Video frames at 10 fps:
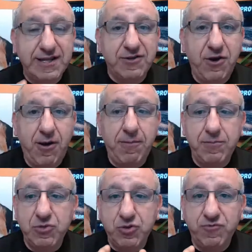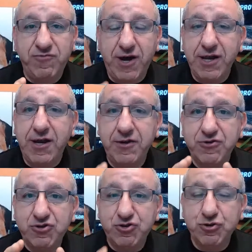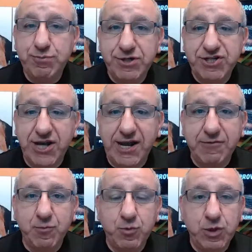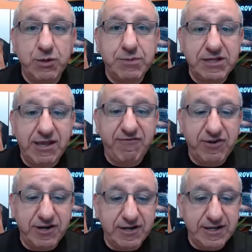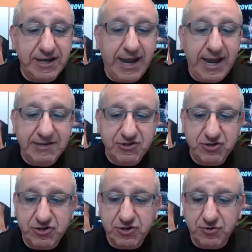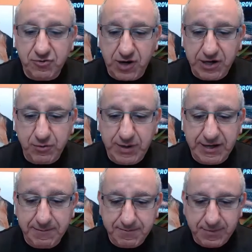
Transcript: that come via Super Chat will be definitely answered right away.